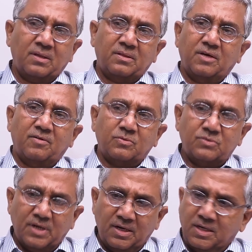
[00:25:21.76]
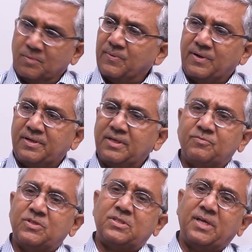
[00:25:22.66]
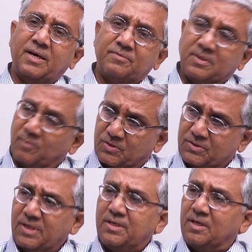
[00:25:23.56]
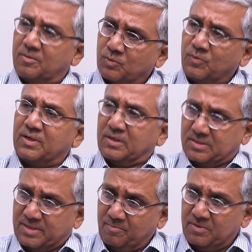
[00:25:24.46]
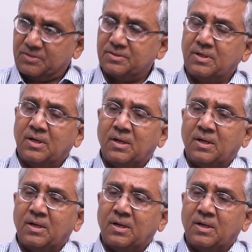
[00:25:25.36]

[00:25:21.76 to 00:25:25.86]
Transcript: They have outstanding capability, which they have demonstrated and proven and established.